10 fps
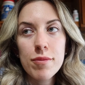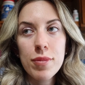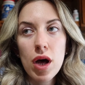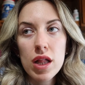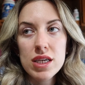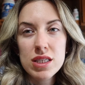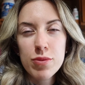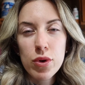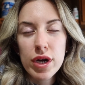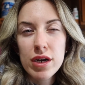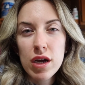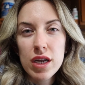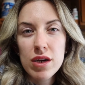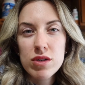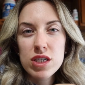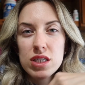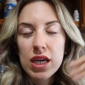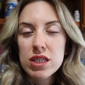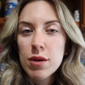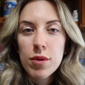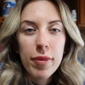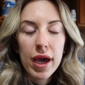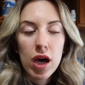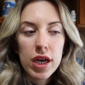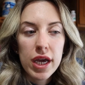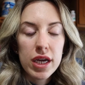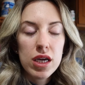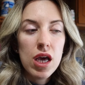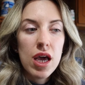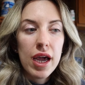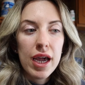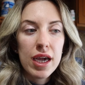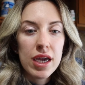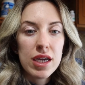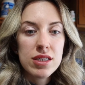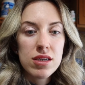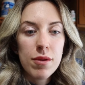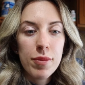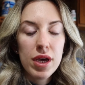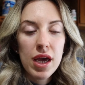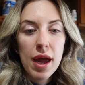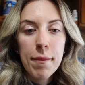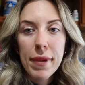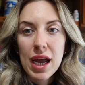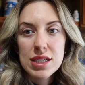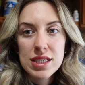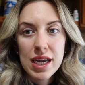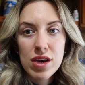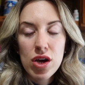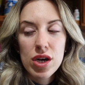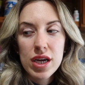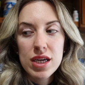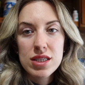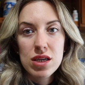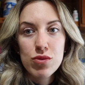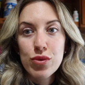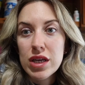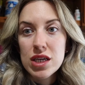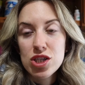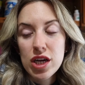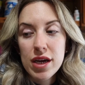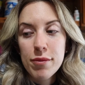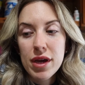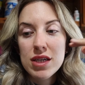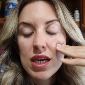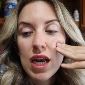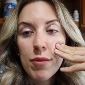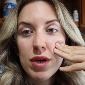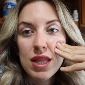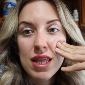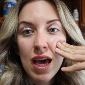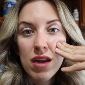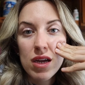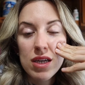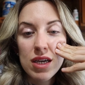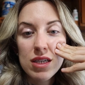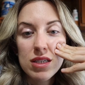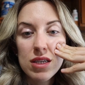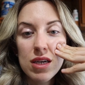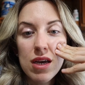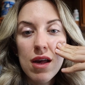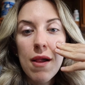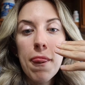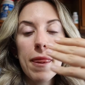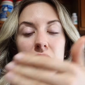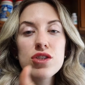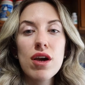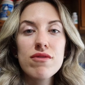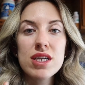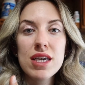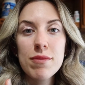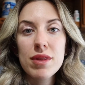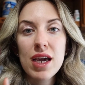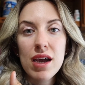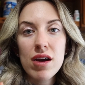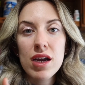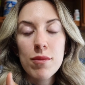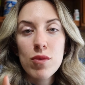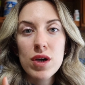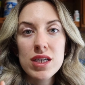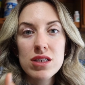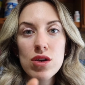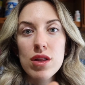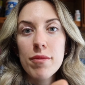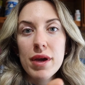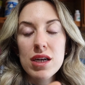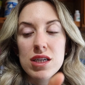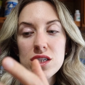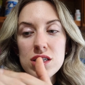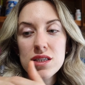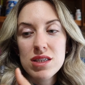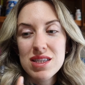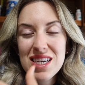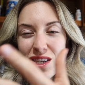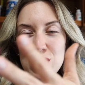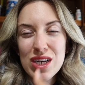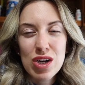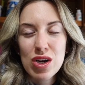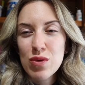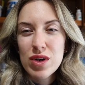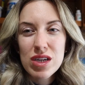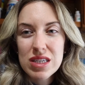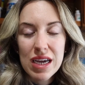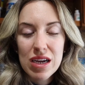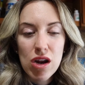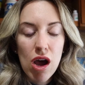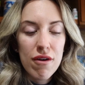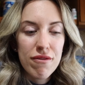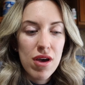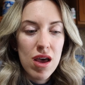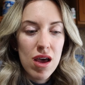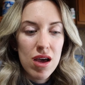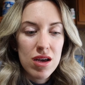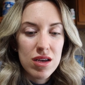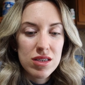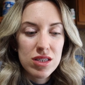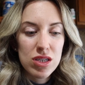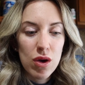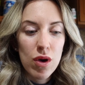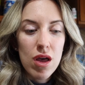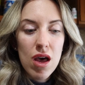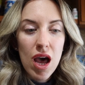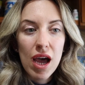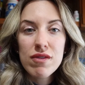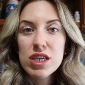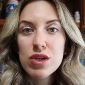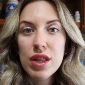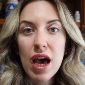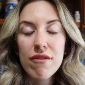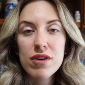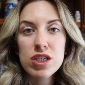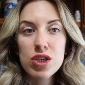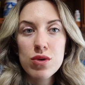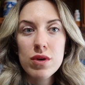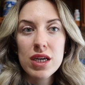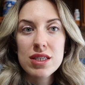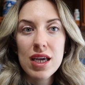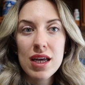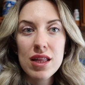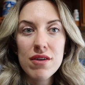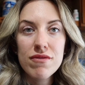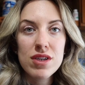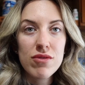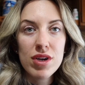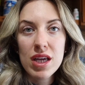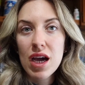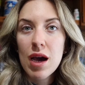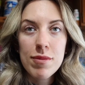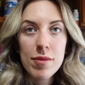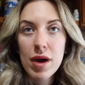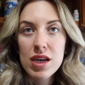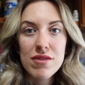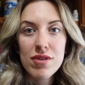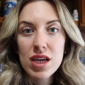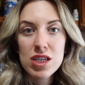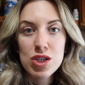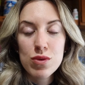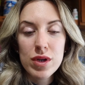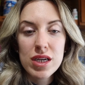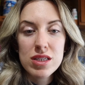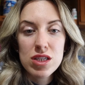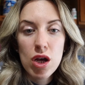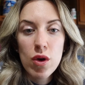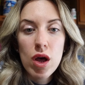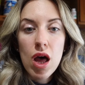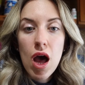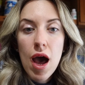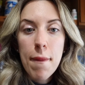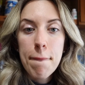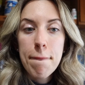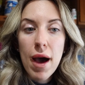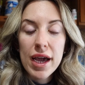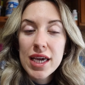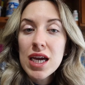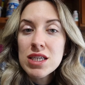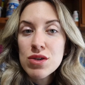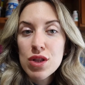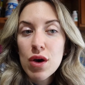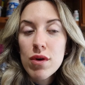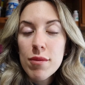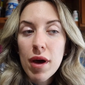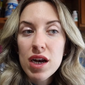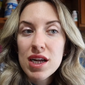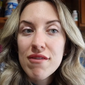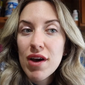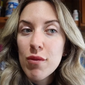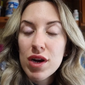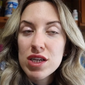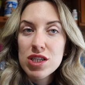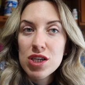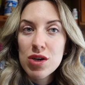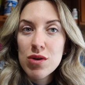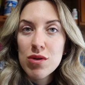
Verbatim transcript: polysporin on it, which is like double biotic, and put a band-aid on it. It's a really giant band-aid. I put that on it because you have to keep the area moist so the bandage doesn't stick to it and hurt when you take it off. Uh, so have to do that for two weeks. Can't lift really upper body for like two weeks. So I can do lower body if I wanted to,